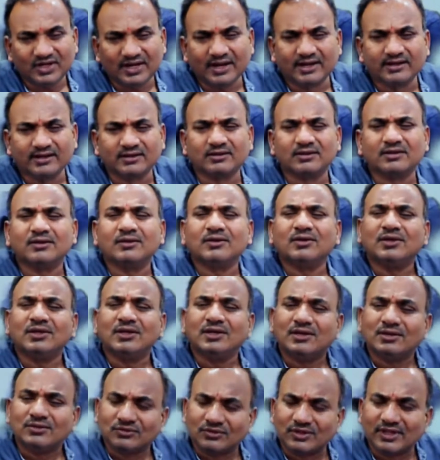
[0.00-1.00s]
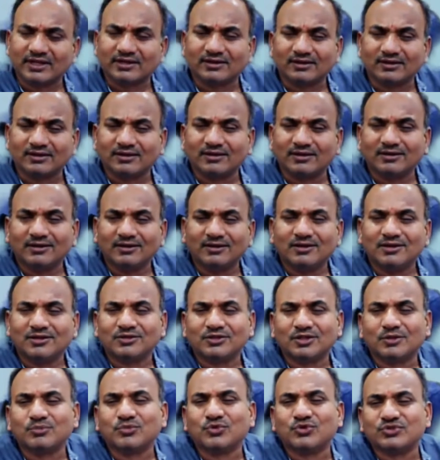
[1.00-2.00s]
And then
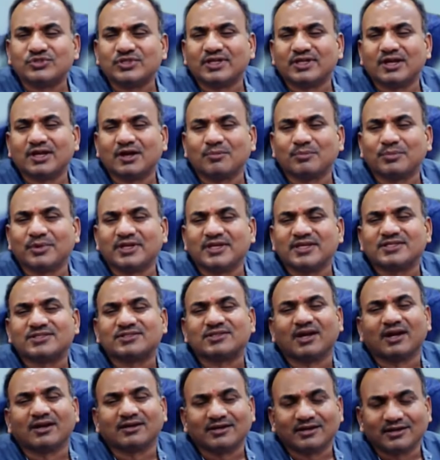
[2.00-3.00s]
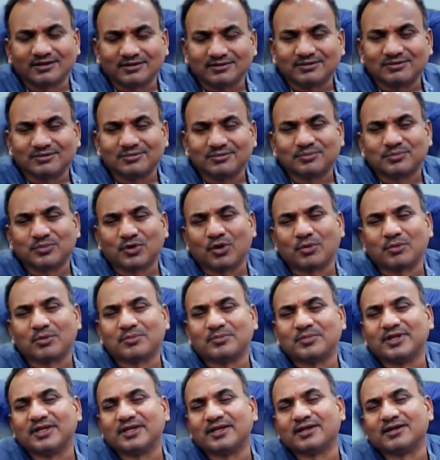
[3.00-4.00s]
the music company started
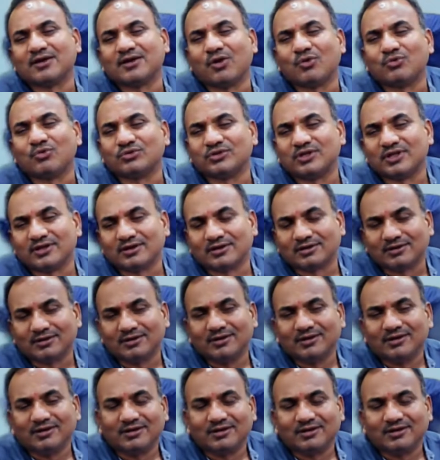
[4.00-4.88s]
probably a counter,